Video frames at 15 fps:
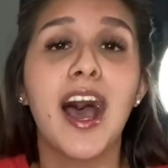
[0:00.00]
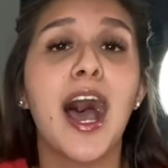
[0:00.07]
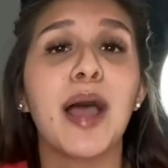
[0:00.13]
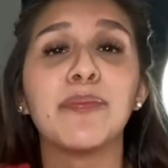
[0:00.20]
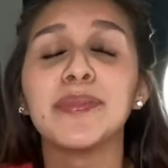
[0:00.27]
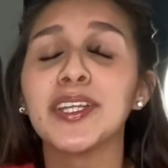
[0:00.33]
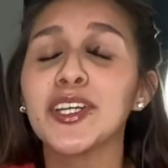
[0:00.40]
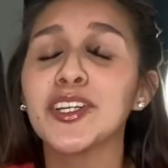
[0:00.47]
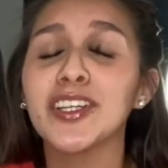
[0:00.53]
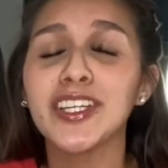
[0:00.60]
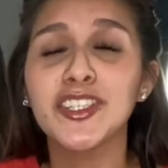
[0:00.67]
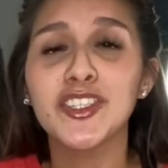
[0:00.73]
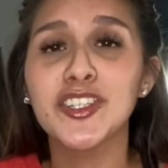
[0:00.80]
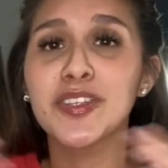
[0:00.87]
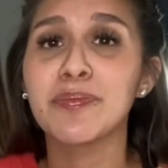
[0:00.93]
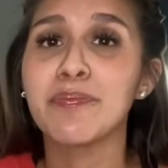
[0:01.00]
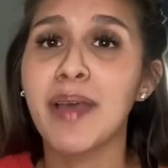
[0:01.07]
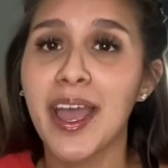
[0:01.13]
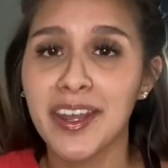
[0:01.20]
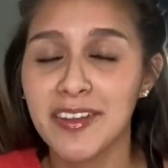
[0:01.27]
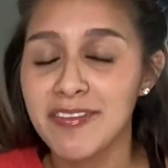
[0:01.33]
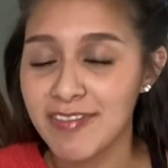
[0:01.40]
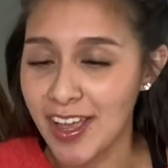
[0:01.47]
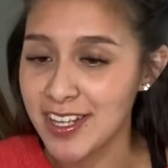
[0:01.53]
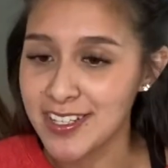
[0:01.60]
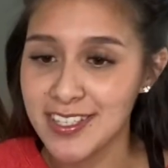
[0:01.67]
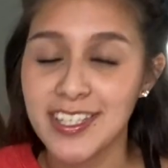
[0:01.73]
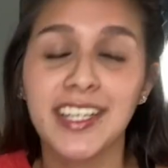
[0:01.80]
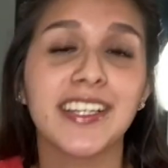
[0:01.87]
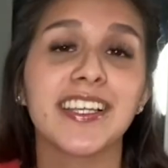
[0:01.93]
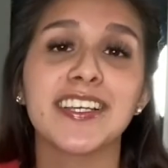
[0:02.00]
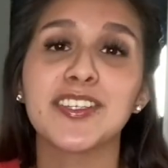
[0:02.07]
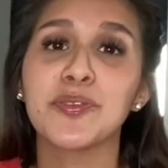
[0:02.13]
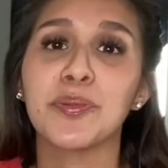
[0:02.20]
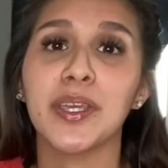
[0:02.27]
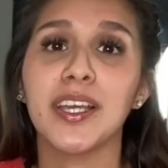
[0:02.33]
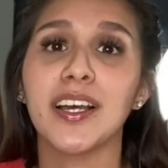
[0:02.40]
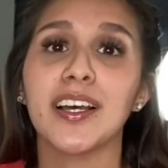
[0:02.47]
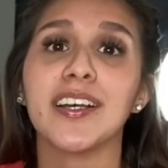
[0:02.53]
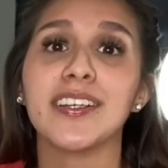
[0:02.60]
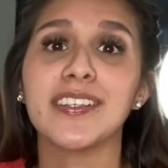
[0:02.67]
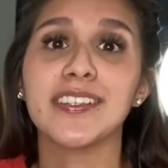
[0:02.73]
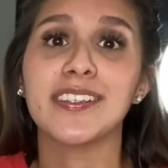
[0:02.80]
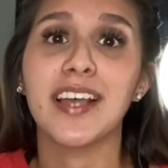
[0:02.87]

I'm literally just manifesting this because